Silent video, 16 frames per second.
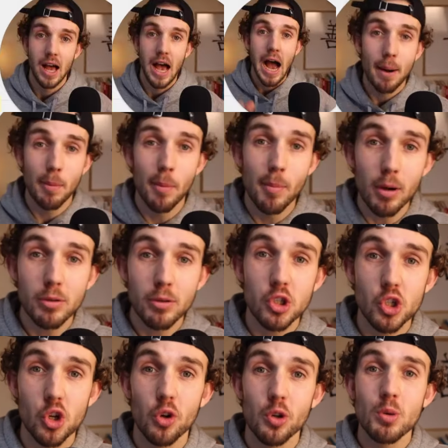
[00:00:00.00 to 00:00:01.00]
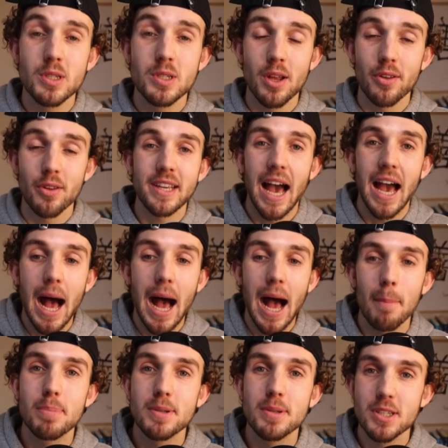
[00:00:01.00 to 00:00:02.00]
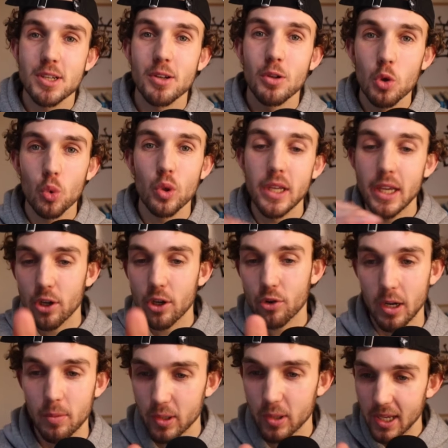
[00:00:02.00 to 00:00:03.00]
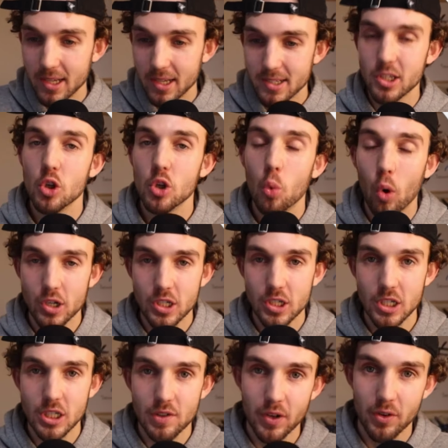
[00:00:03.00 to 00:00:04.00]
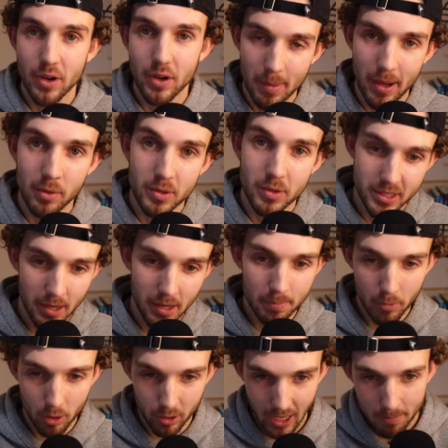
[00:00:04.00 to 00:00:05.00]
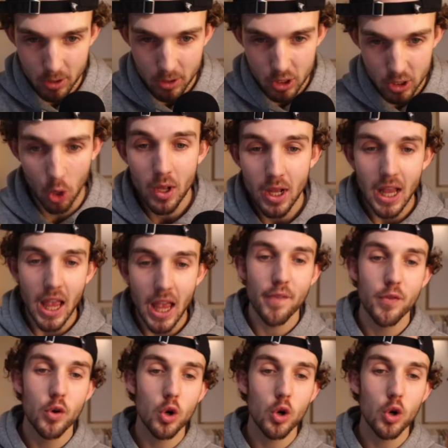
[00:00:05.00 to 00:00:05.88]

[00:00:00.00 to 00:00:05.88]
I'm about to show you something absolutely incredible. Yes, you watching this video. Hey man, what's up? Okay, so if you want